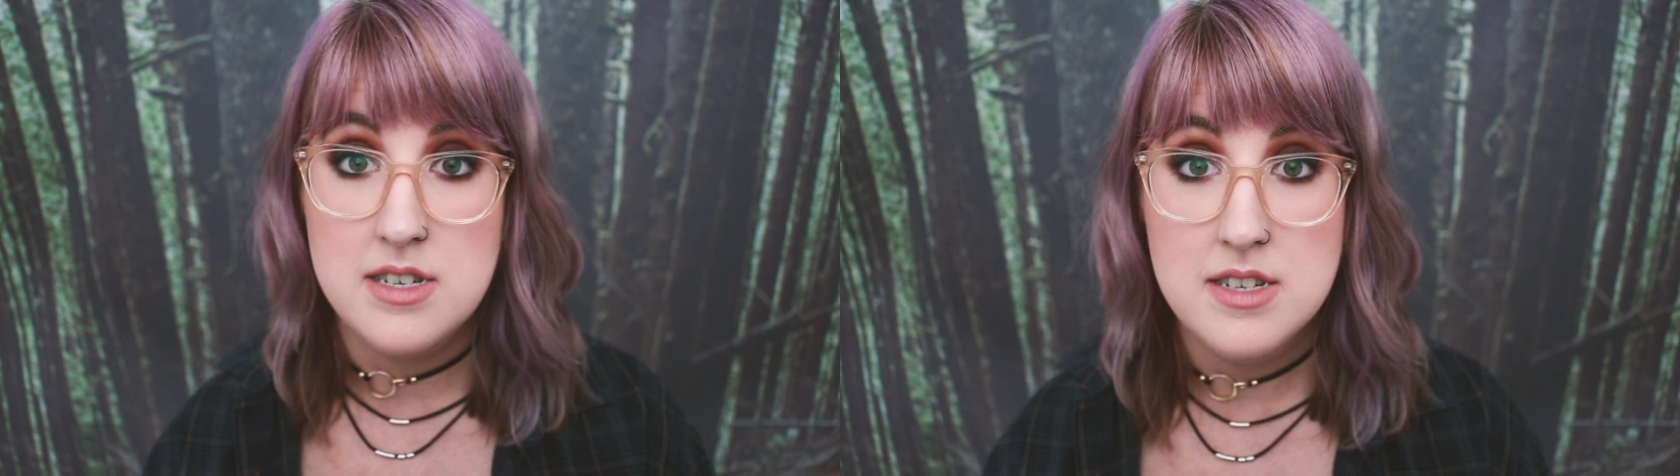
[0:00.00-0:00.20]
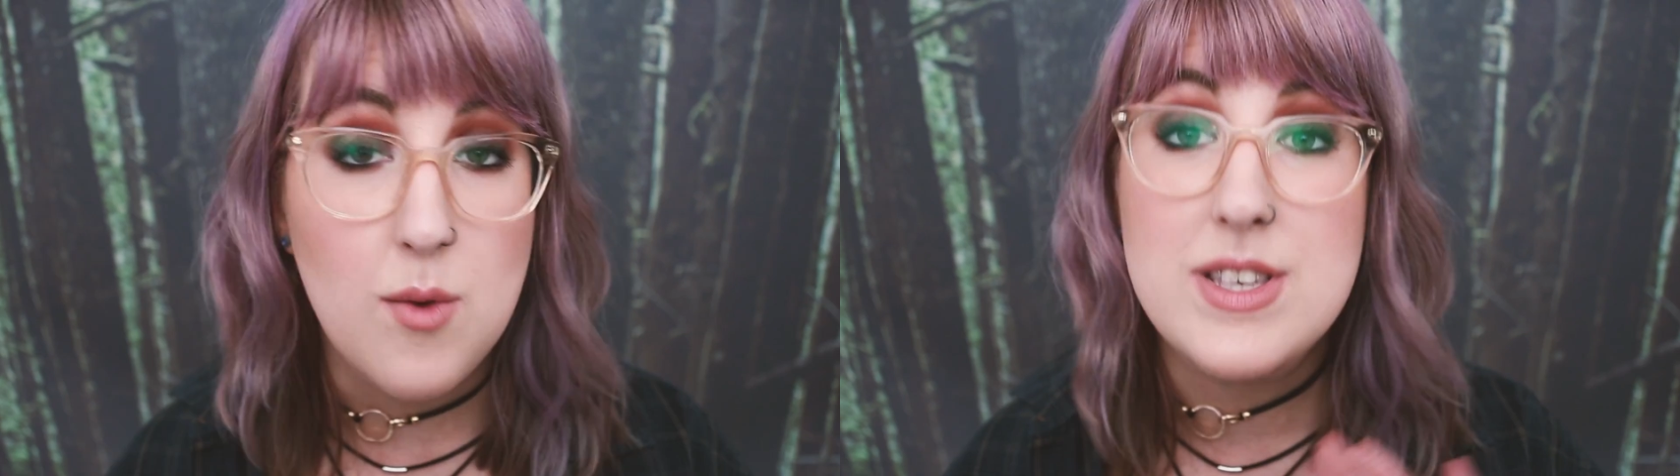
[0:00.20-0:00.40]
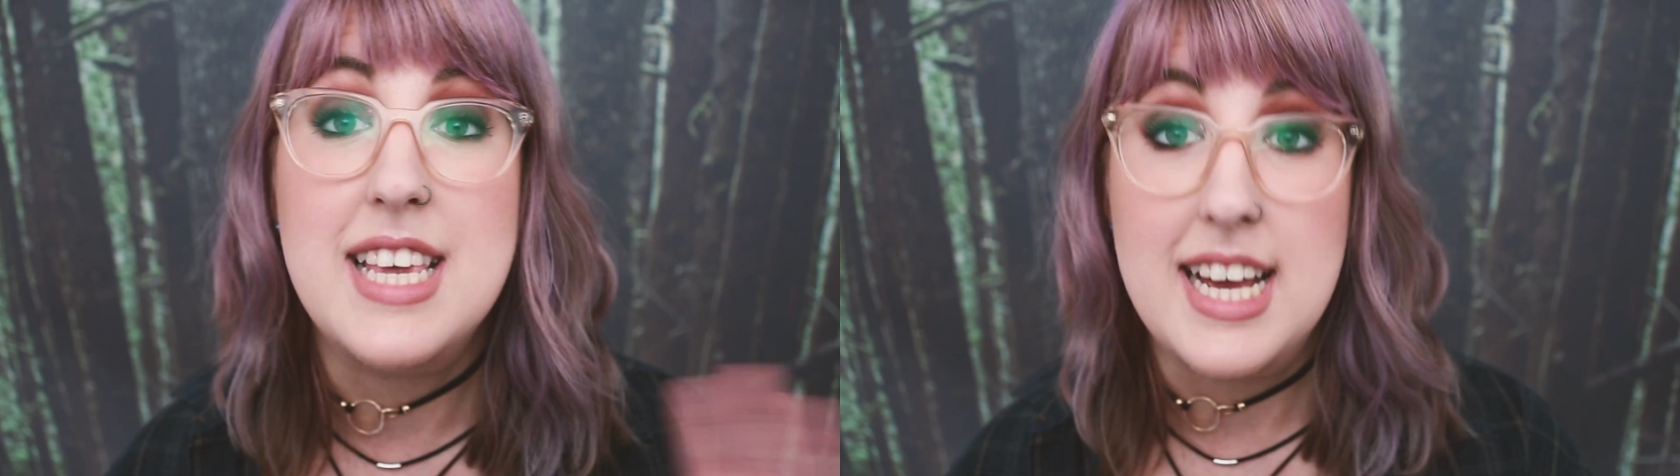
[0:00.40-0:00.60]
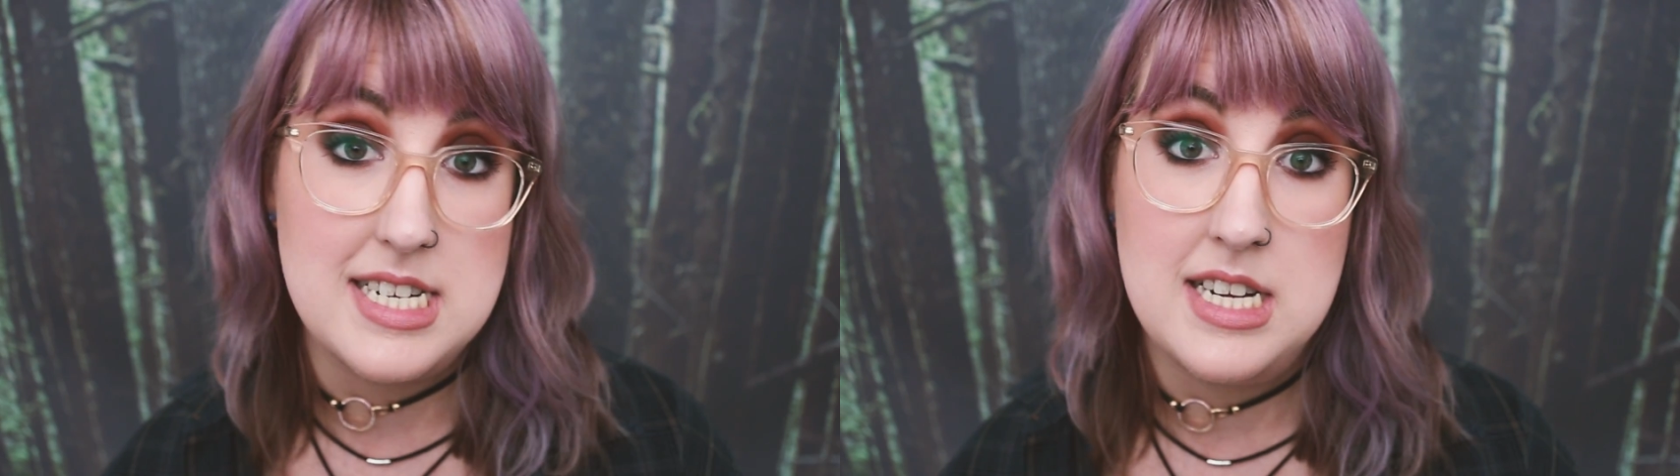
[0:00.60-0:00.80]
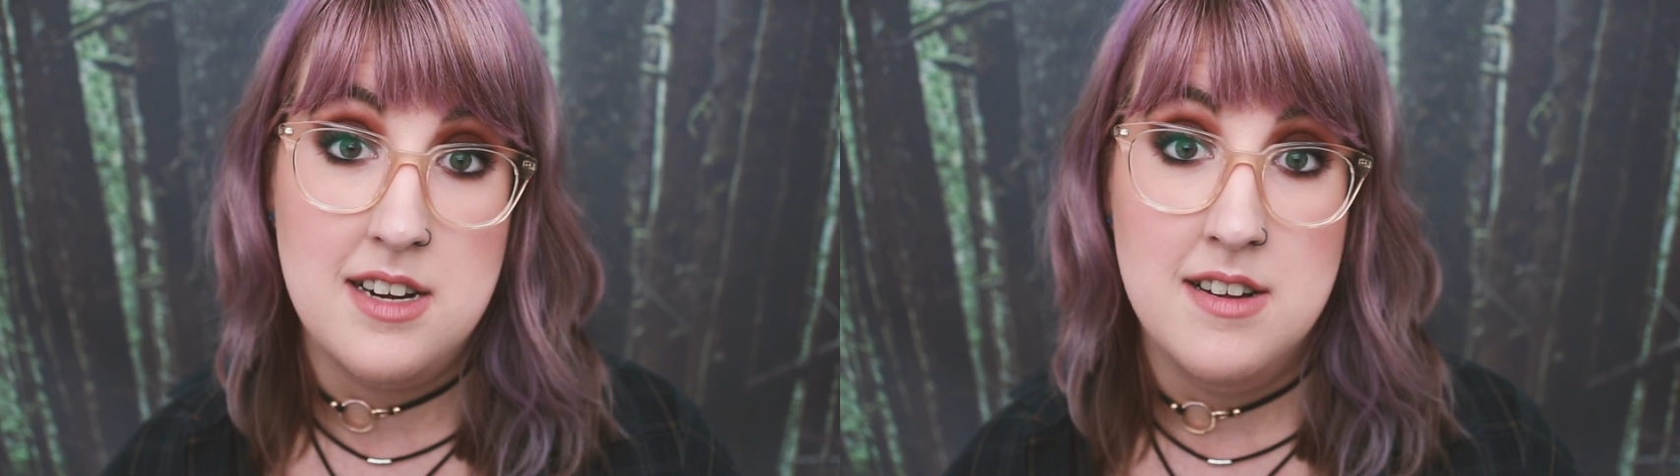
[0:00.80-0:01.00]
That was
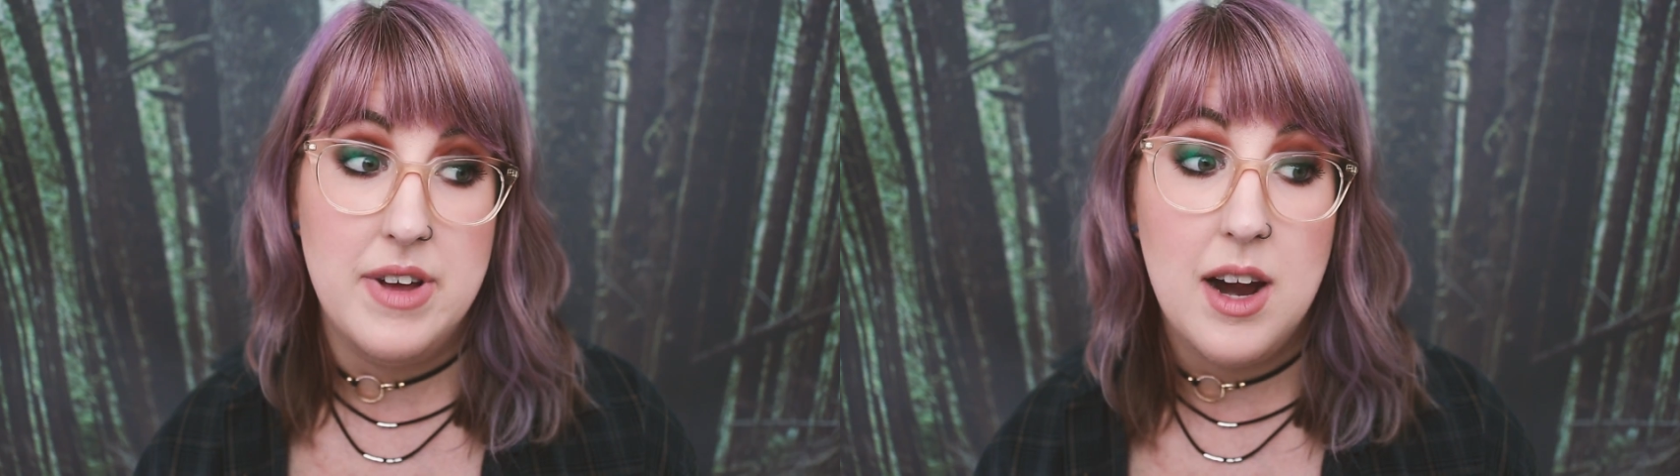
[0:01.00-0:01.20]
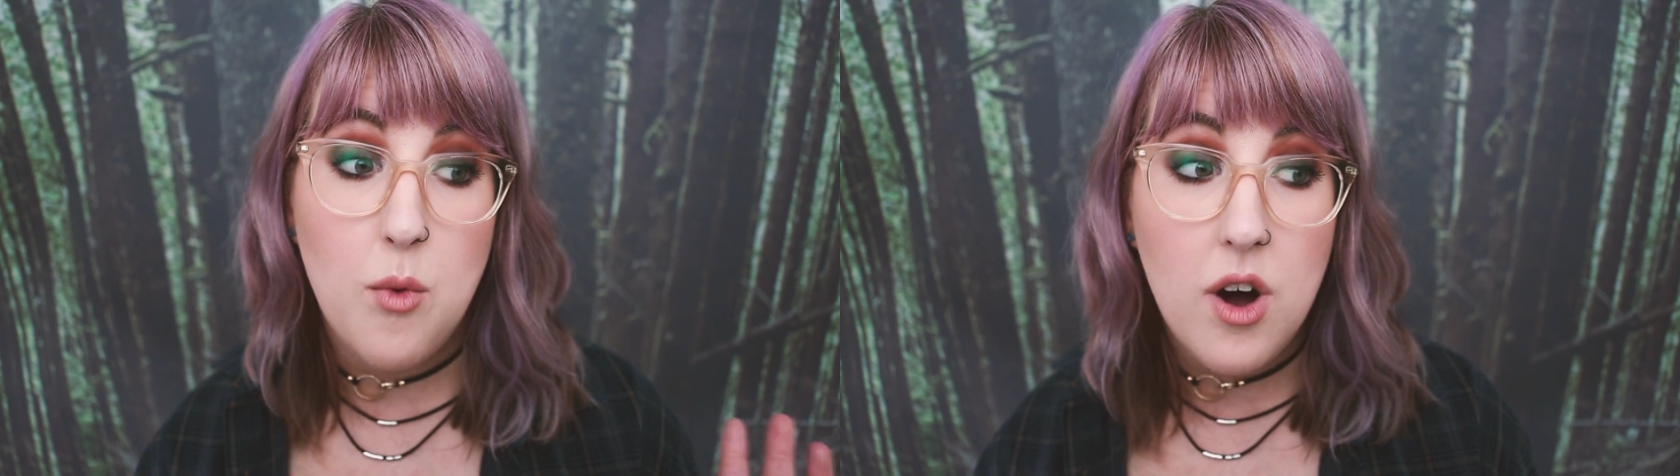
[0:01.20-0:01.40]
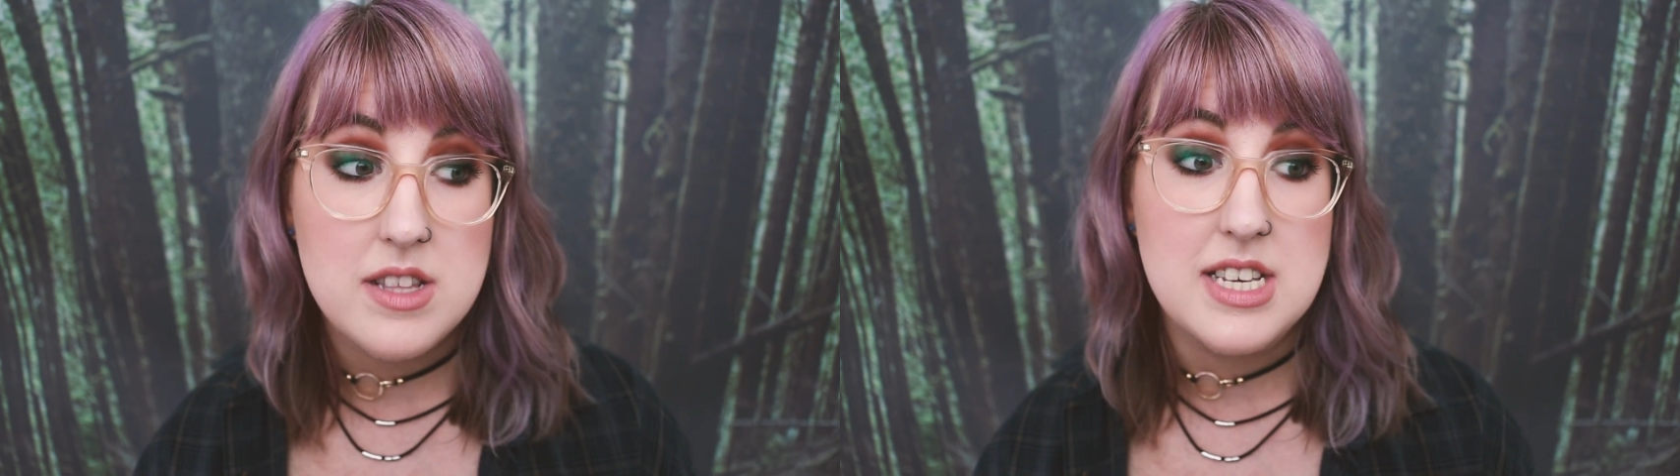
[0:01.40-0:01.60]
it. But I want